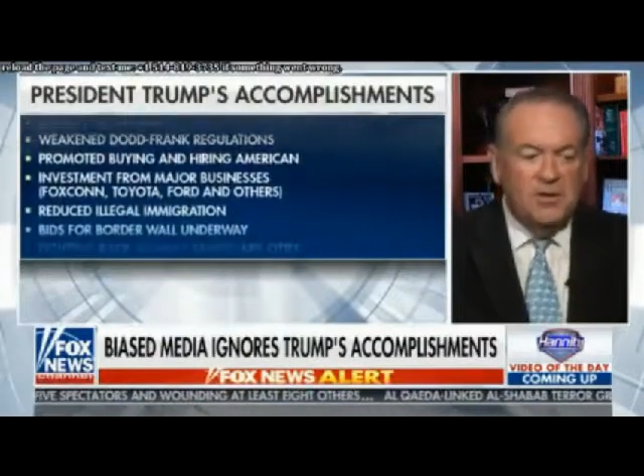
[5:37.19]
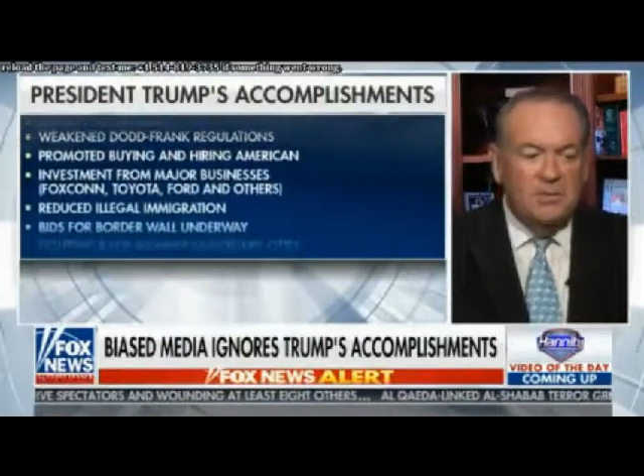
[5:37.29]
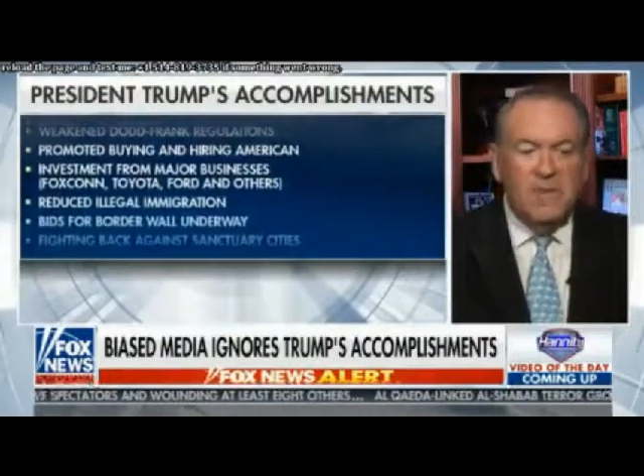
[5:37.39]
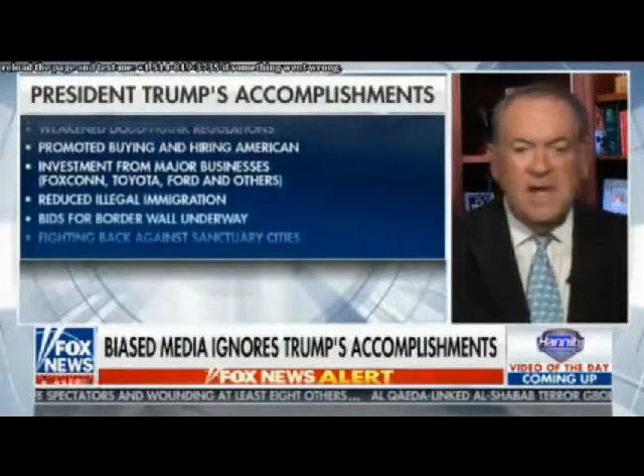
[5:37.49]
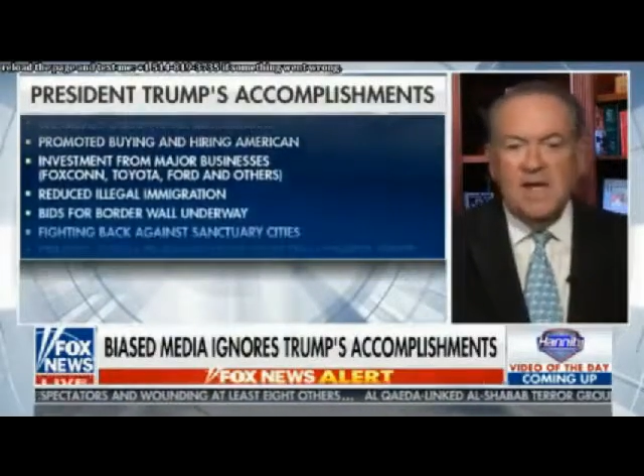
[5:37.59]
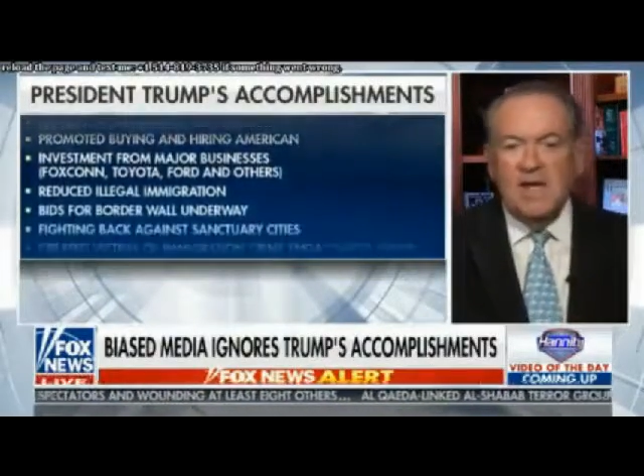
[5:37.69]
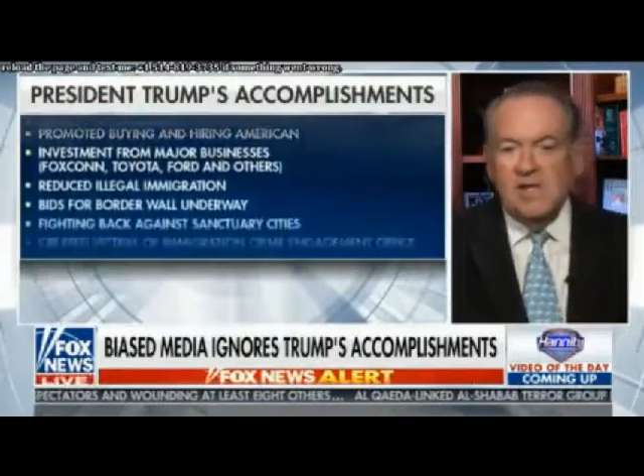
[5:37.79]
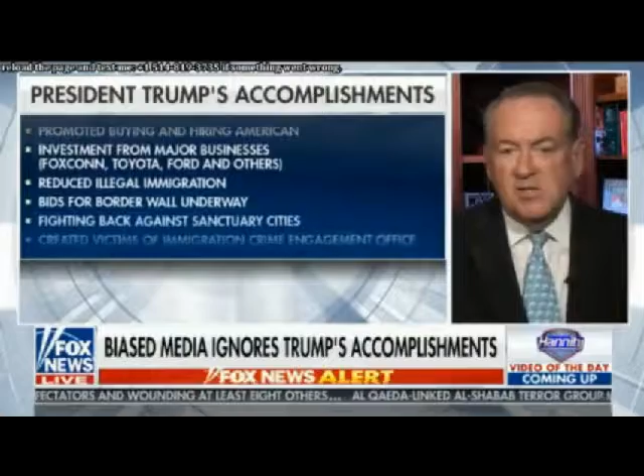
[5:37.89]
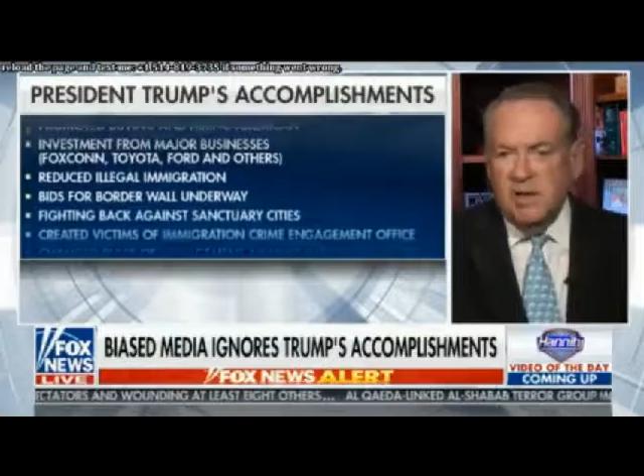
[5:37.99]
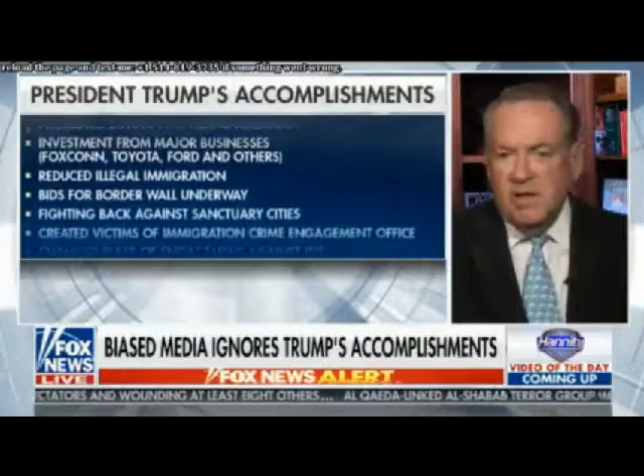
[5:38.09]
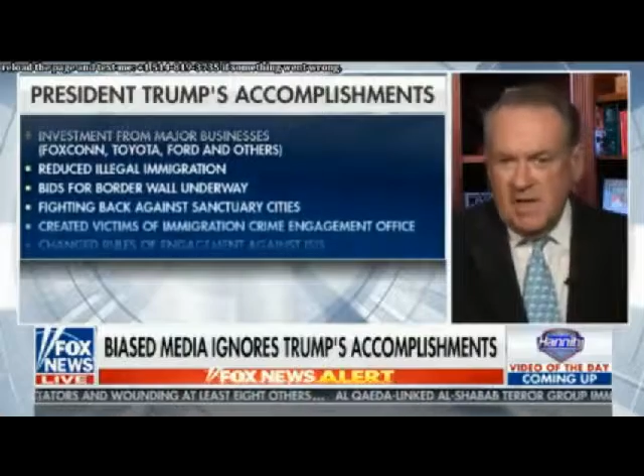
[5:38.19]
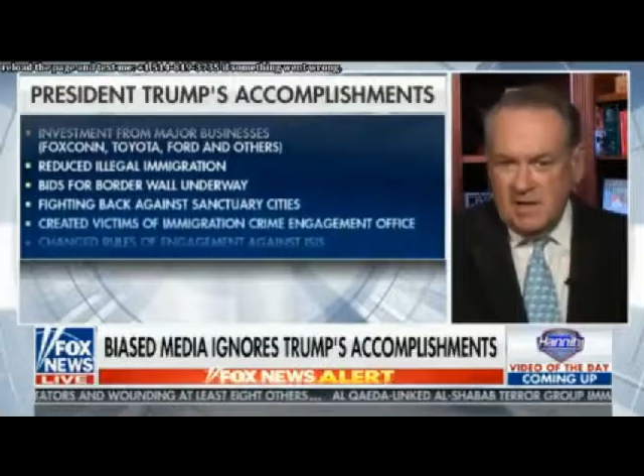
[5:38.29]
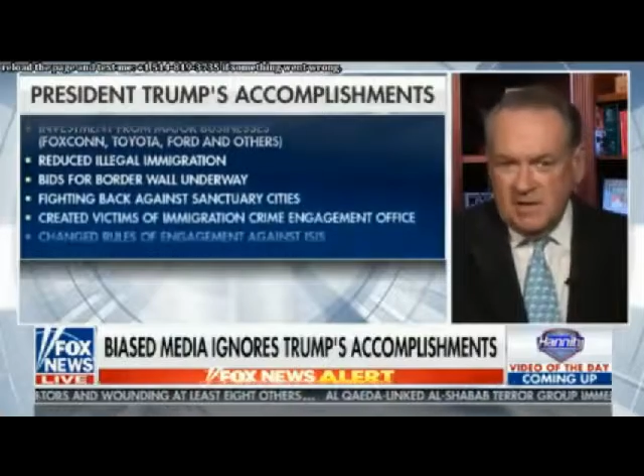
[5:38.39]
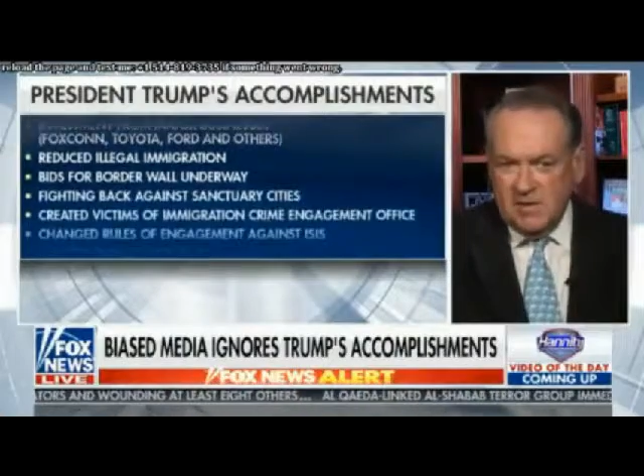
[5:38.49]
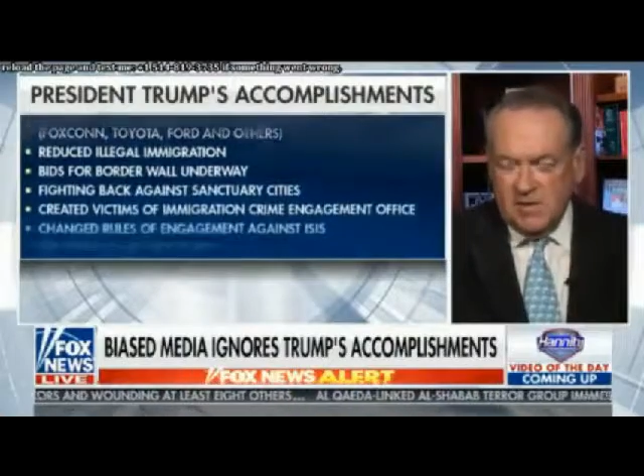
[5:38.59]
The media has been
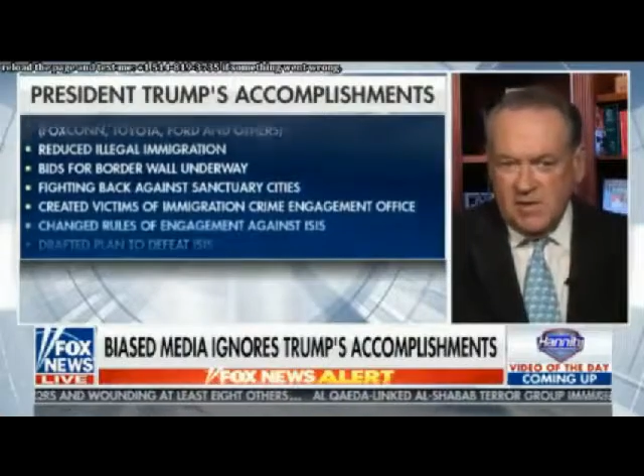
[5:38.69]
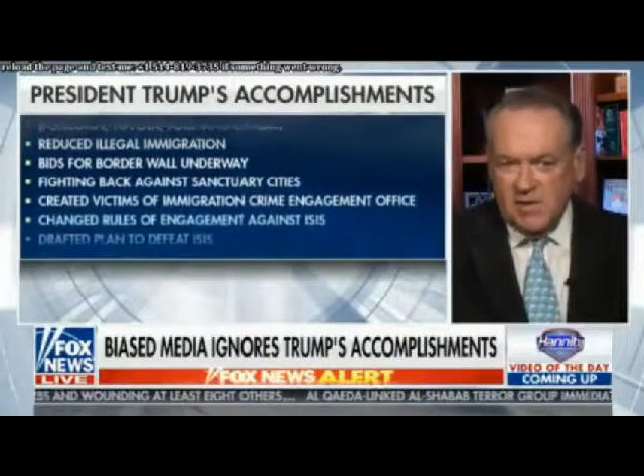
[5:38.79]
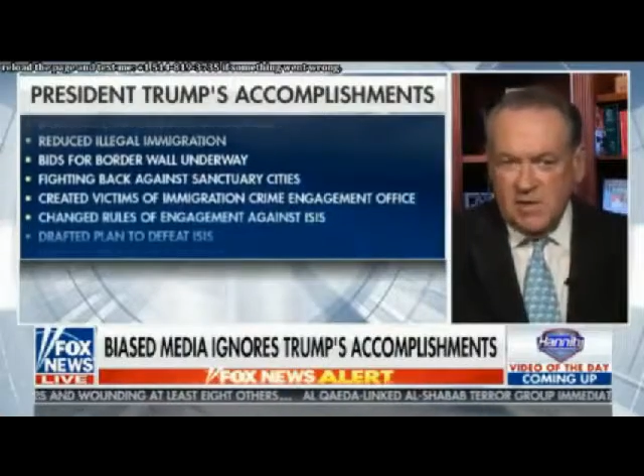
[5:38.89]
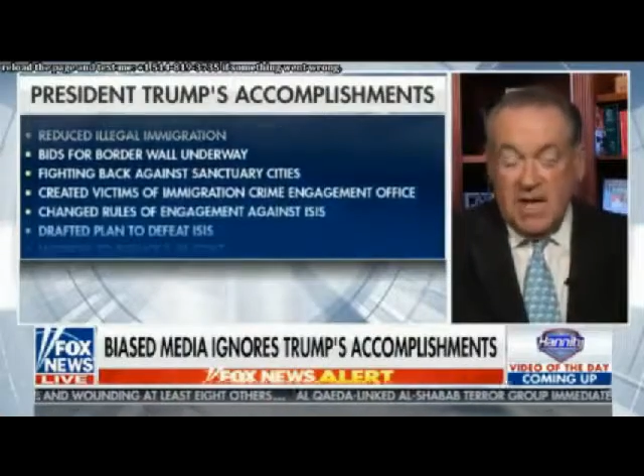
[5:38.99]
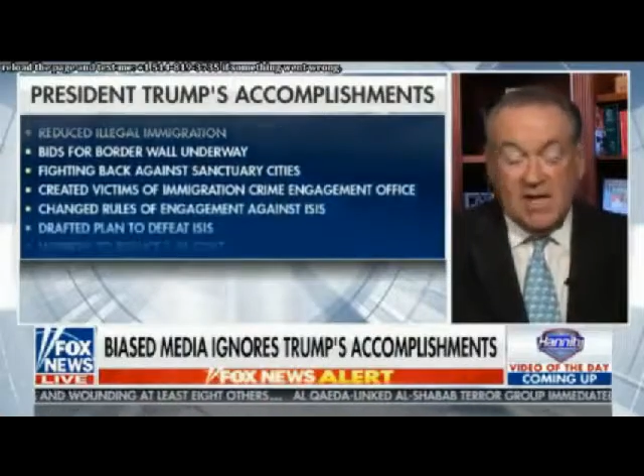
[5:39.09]
inconsistent,